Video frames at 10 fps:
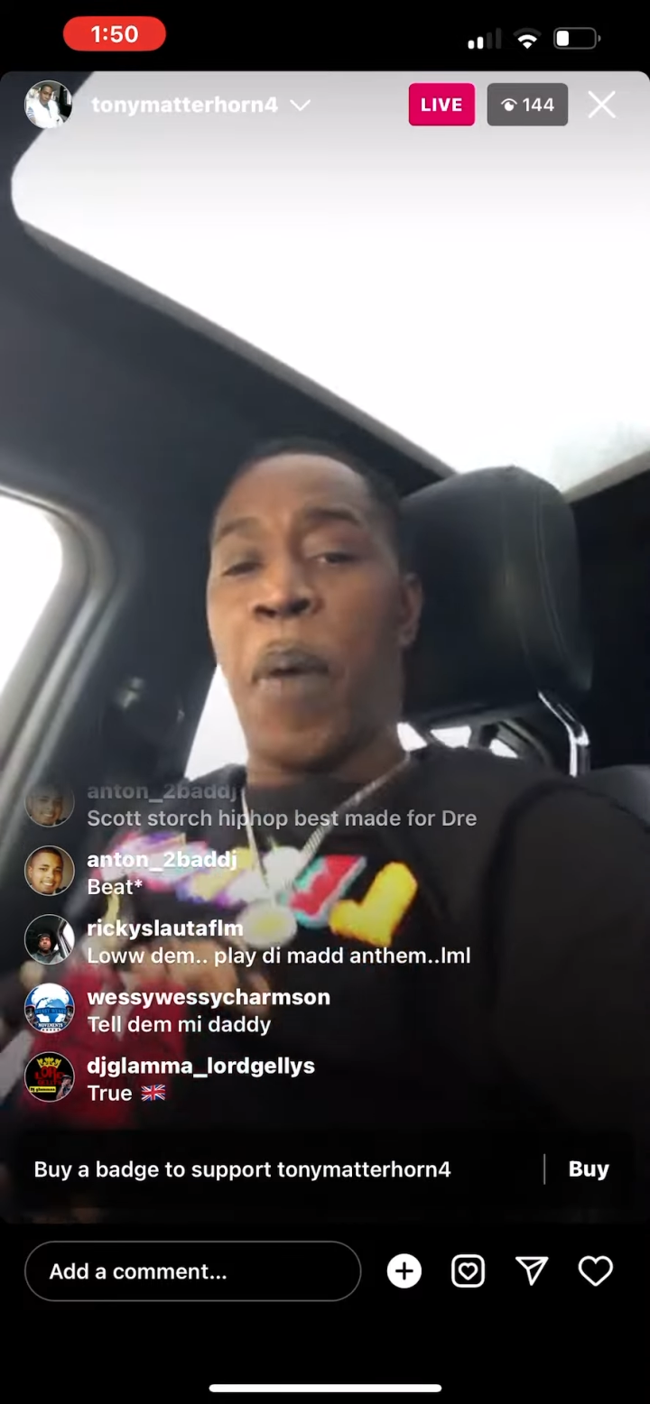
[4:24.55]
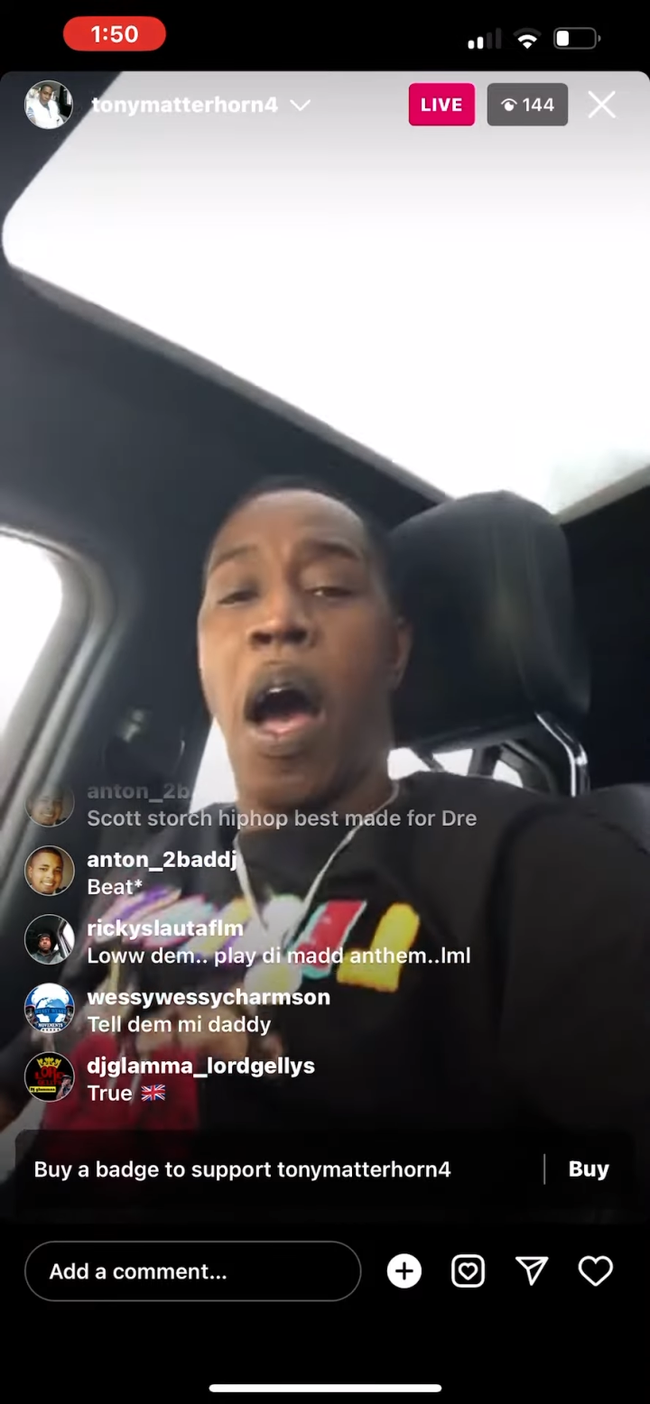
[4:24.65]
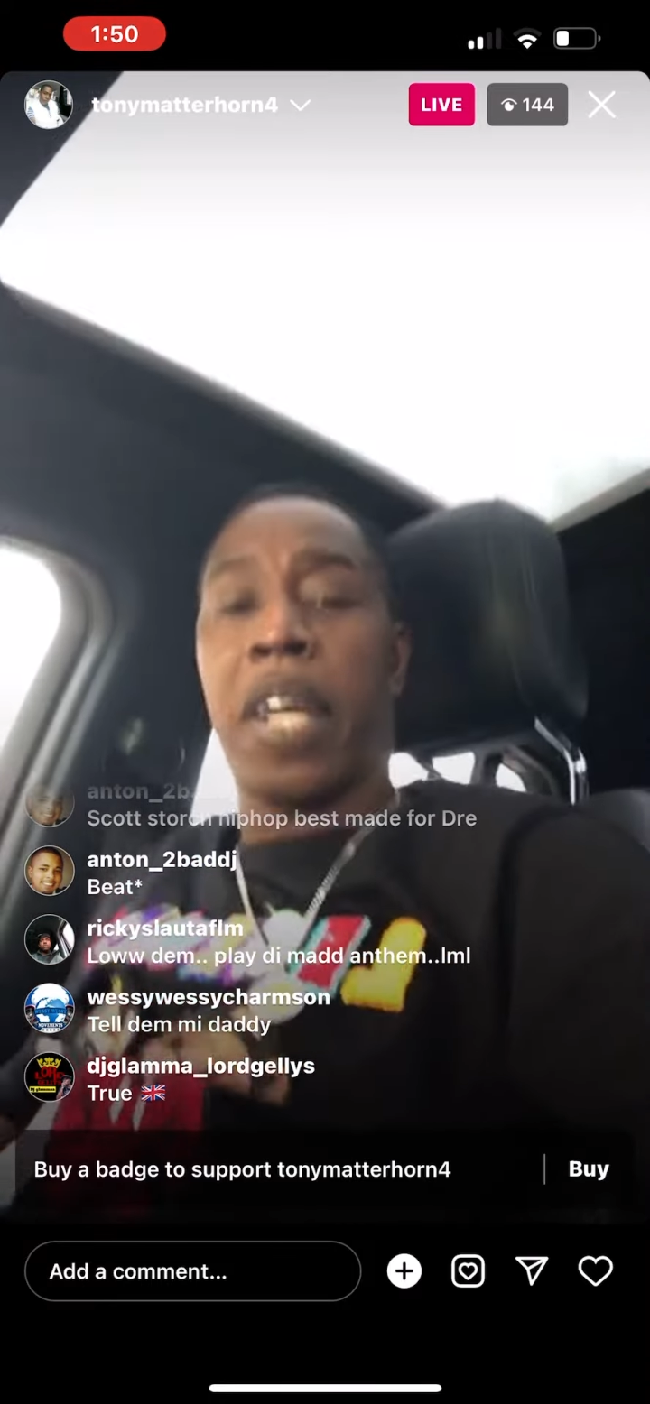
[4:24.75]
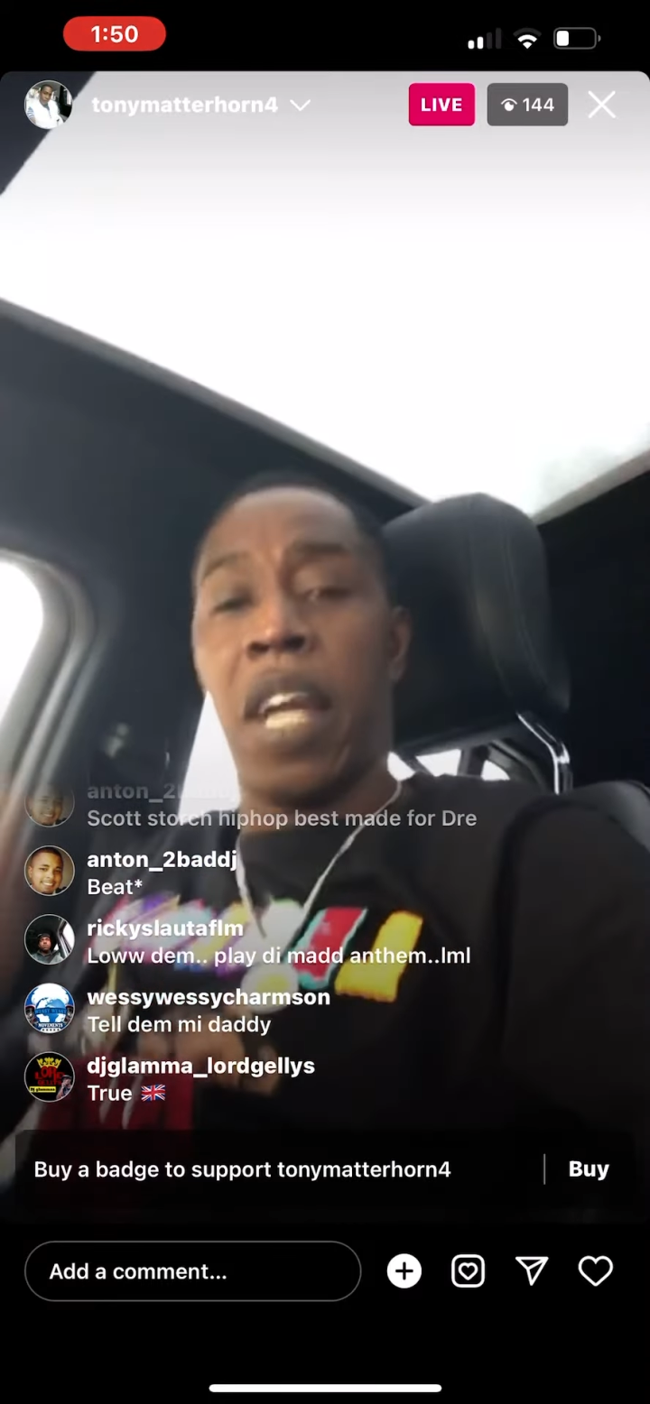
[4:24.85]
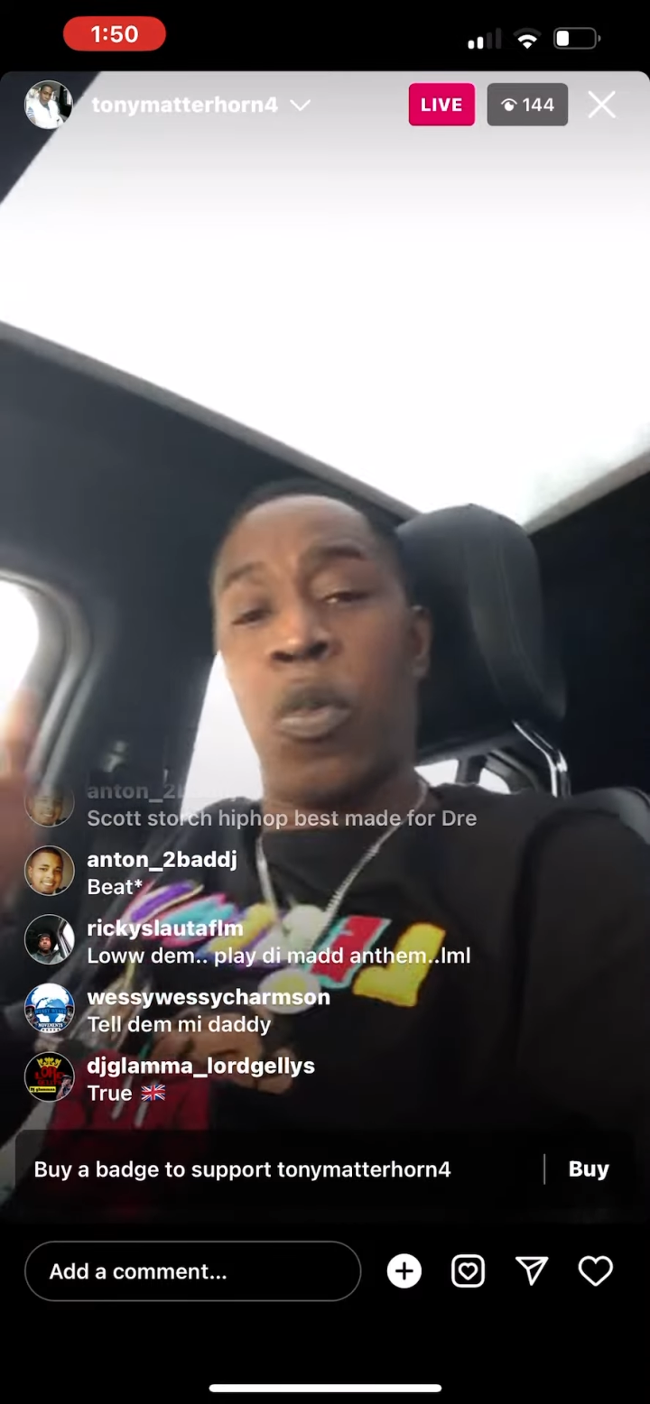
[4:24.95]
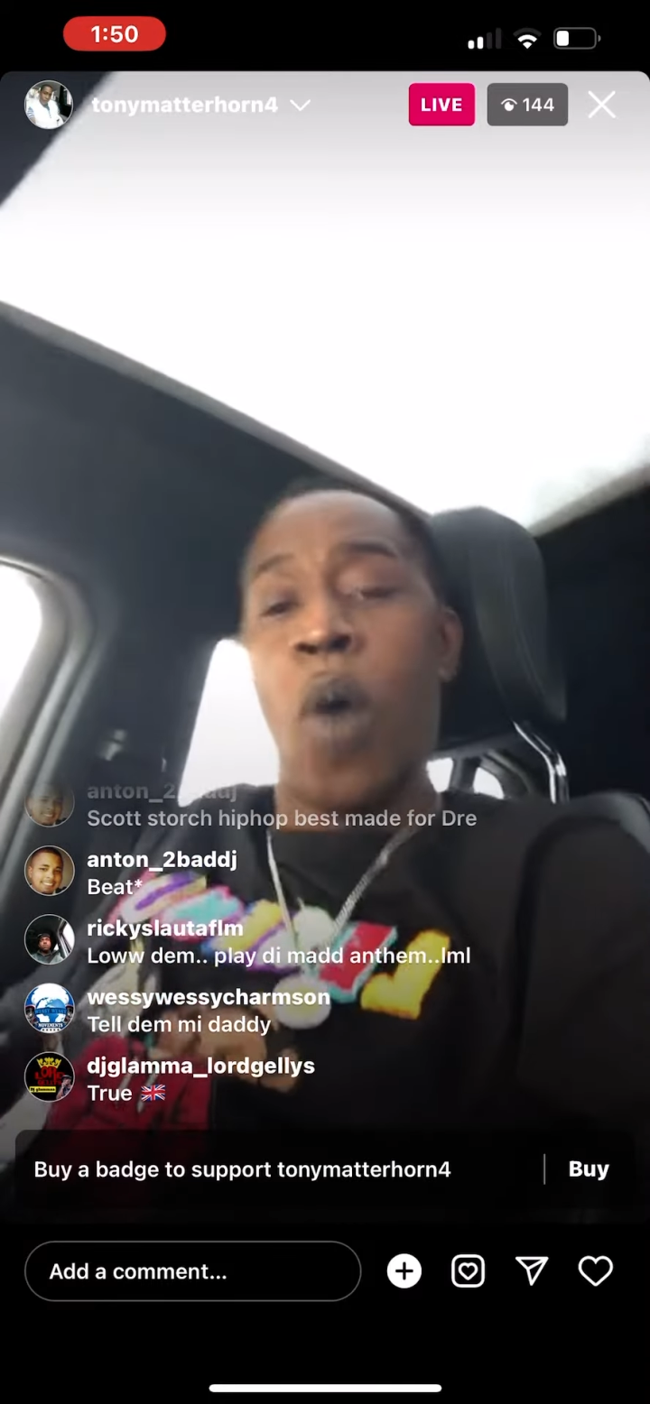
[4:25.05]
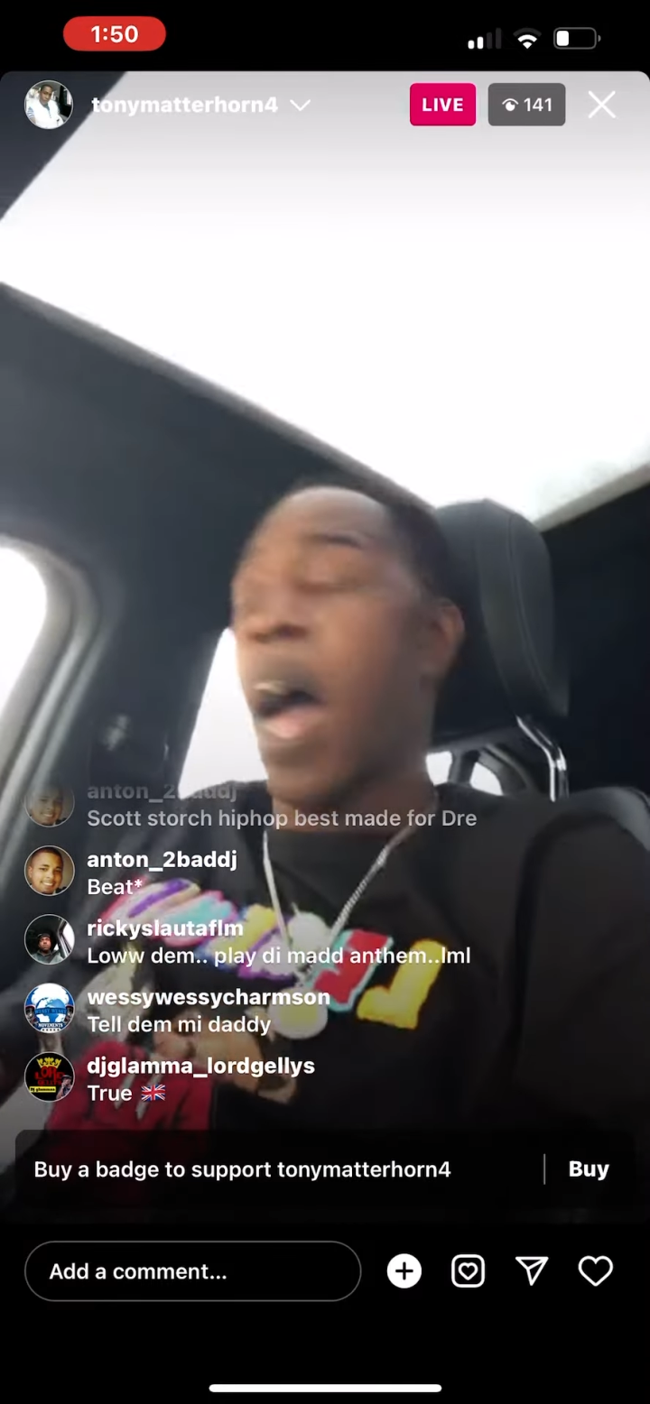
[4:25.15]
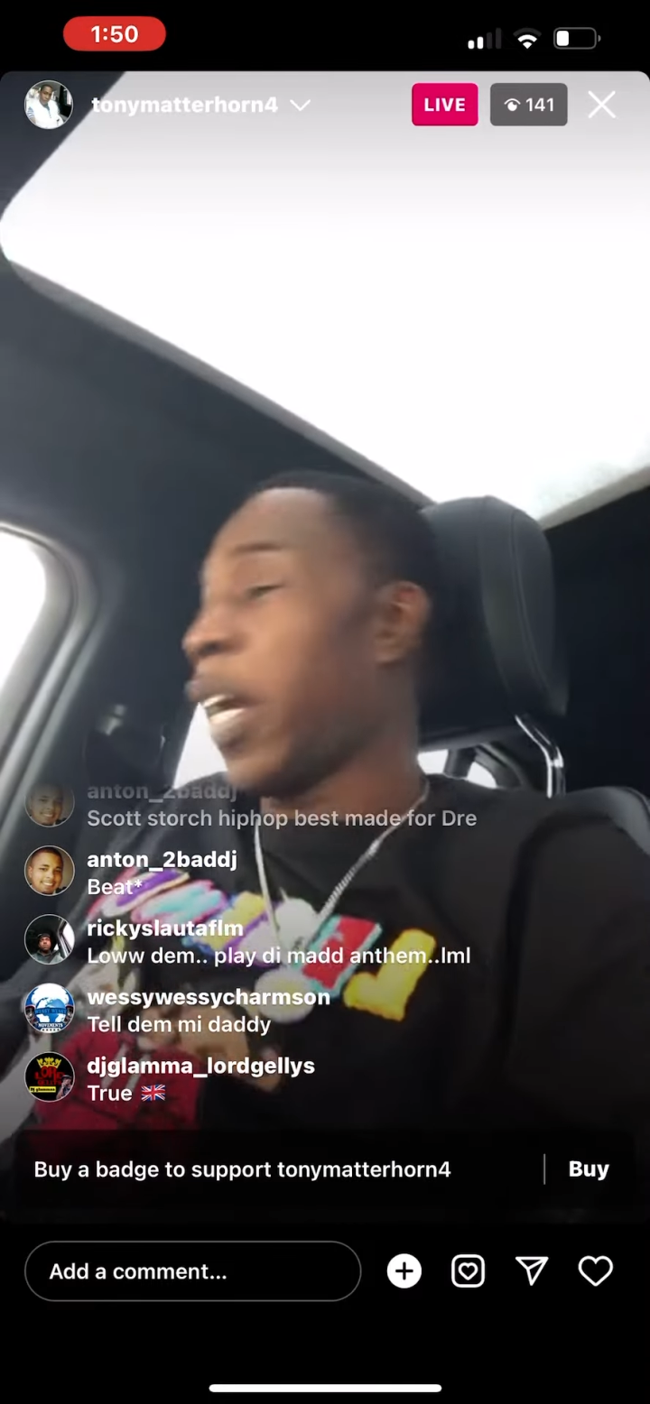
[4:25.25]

the park is,